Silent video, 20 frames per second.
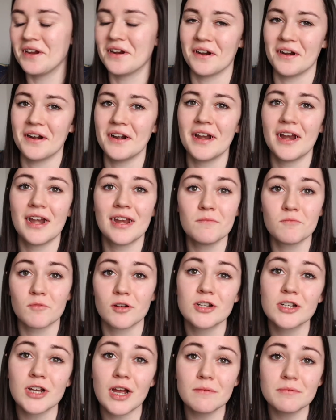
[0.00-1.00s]
there aren't any
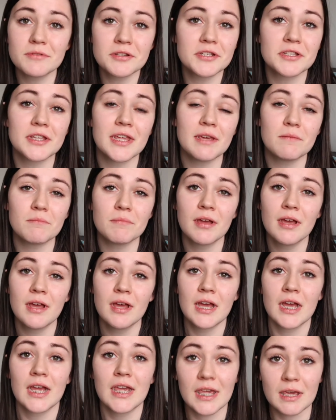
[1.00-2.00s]
more jobs, just keep
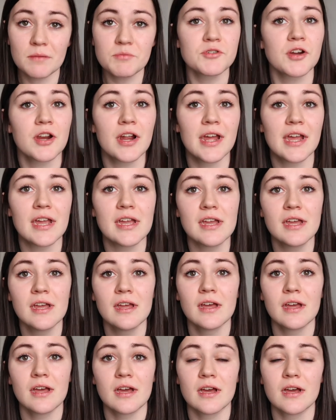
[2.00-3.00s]
keep trying.
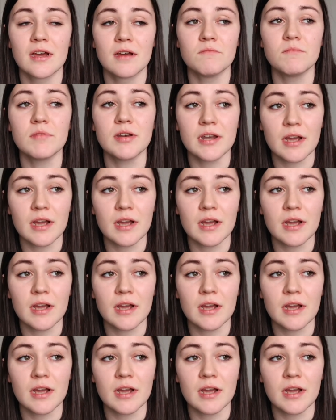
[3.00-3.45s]
Um,